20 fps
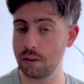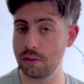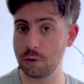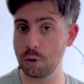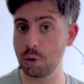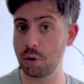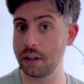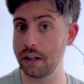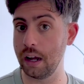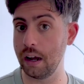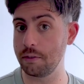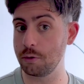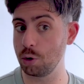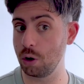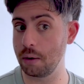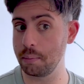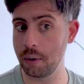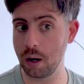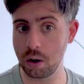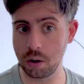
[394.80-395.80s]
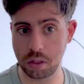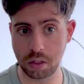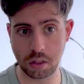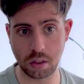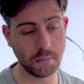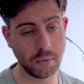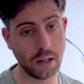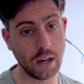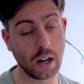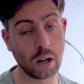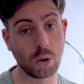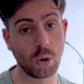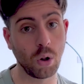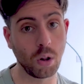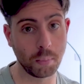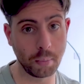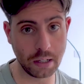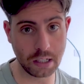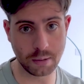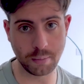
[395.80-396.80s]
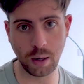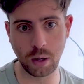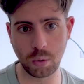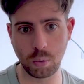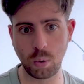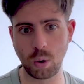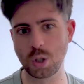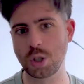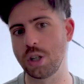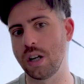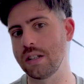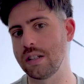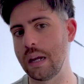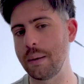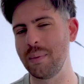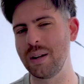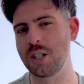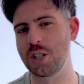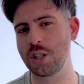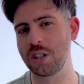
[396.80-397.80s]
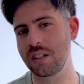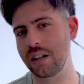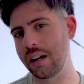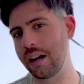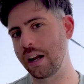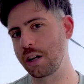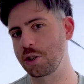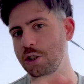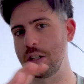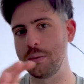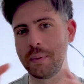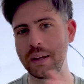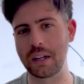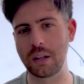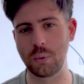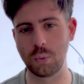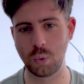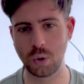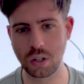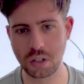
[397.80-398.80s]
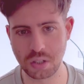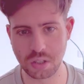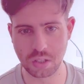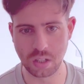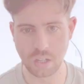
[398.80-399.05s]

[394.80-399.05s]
if you already have dry mouth, an alcohol-based mouthwash, as I mentioned, can actually make it worse.